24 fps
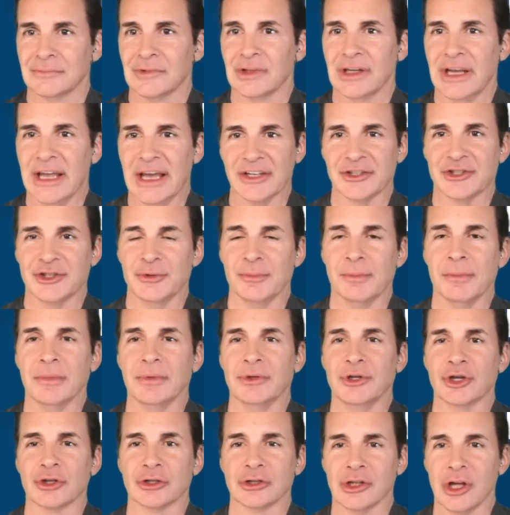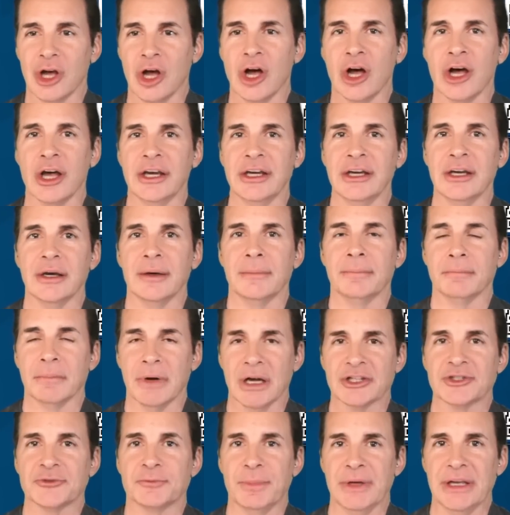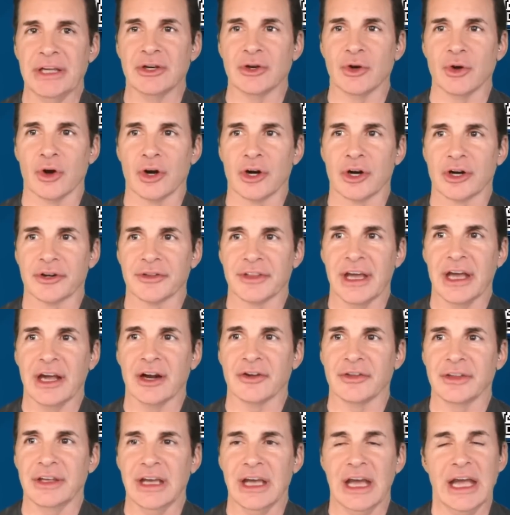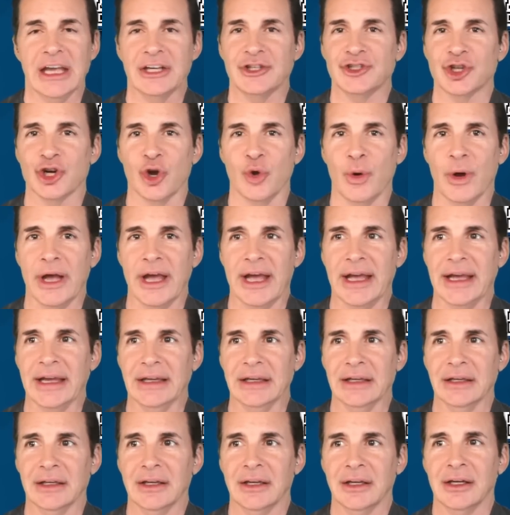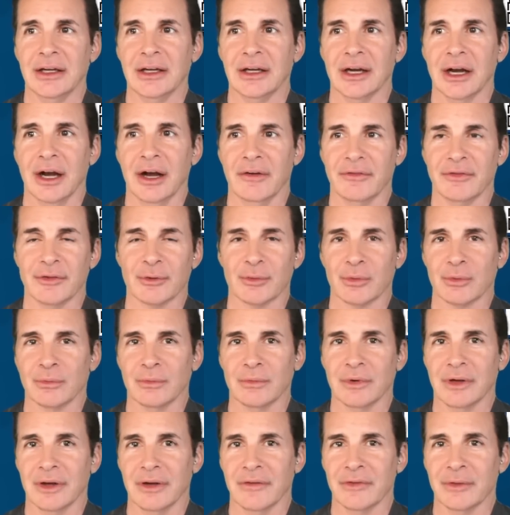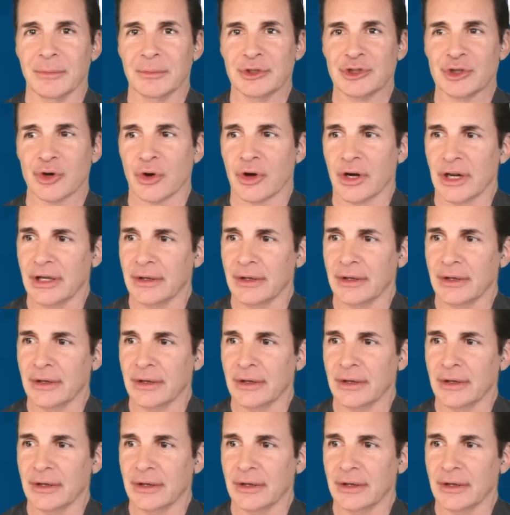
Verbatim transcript: Yes, you, your lawn must be in order. They are the HOA of the of the majority.